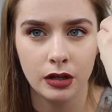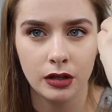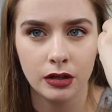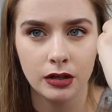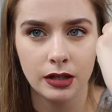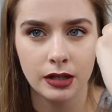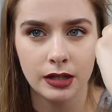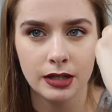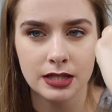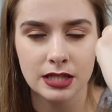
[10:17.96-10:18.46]

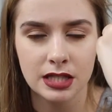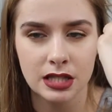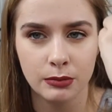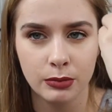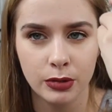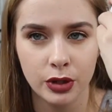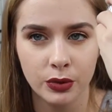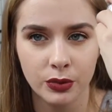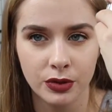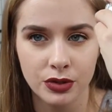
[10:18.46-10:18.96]
You can see the
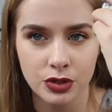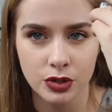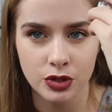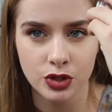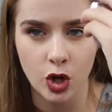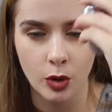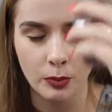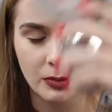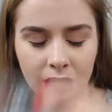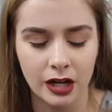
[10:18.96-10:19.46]
blue ones on
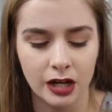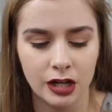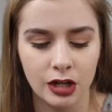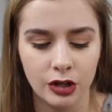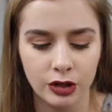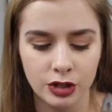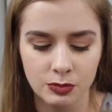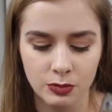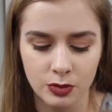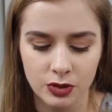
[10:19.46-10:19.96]
top. It kind of
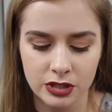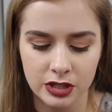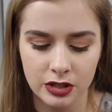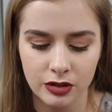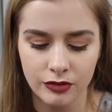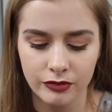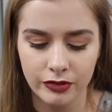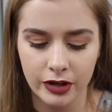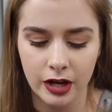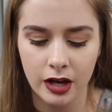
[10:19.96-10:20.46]
looks more
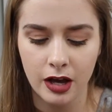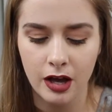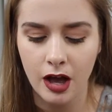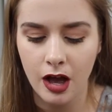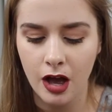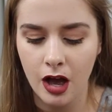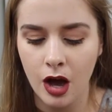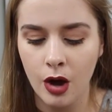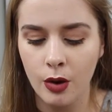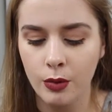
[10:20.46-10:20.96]
silver.
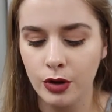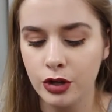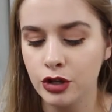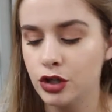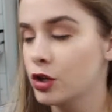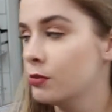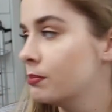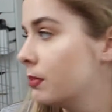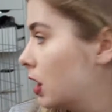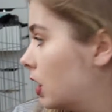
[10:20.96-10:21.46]
Oh, are
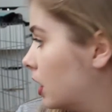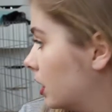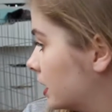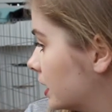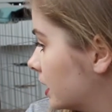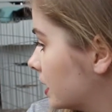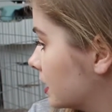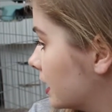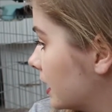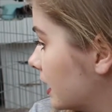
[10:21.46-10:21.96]
you
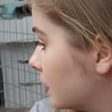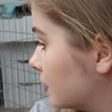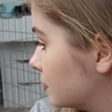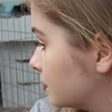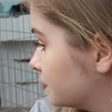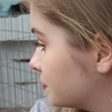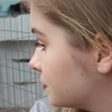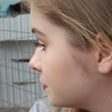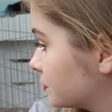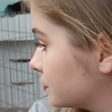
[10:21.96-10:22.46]
barking now?
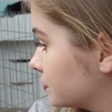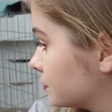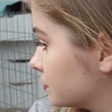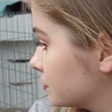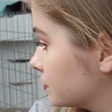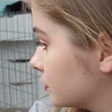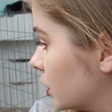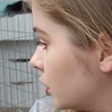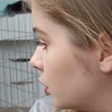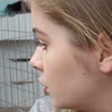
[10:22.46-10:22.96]

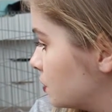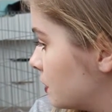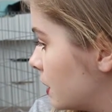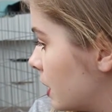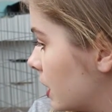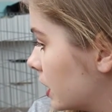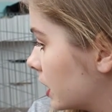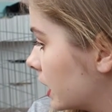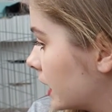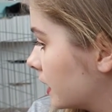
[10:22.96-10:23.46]
Who's
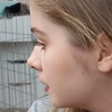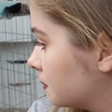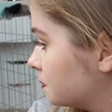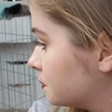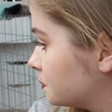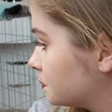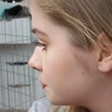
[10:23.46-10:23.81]
barking?